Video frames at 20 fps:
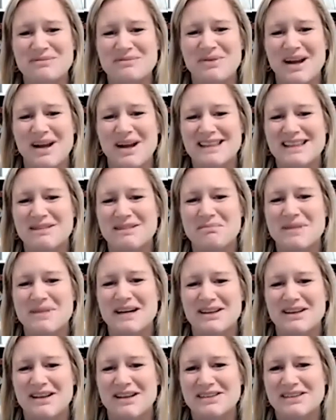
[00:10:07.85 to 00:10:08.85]
Right in the
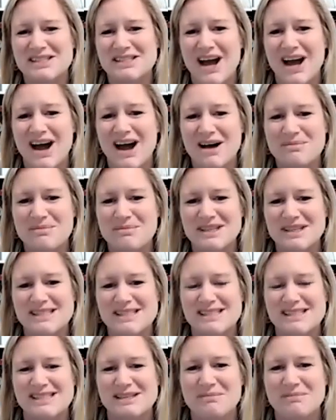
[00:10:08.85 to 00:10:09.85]
middle on the top, this
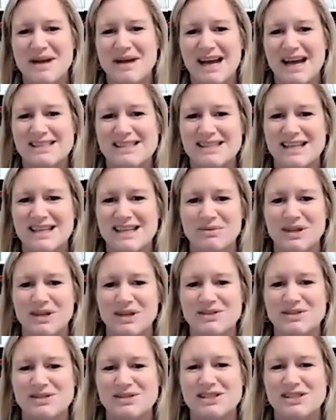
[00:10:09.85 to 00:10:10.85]
is a mask that we
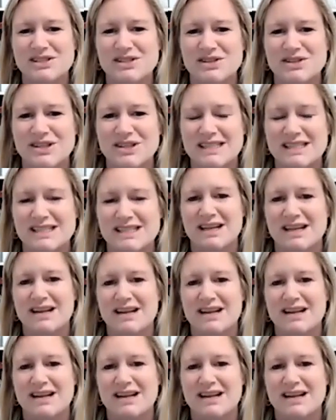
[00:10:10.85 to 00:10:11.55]
use to treat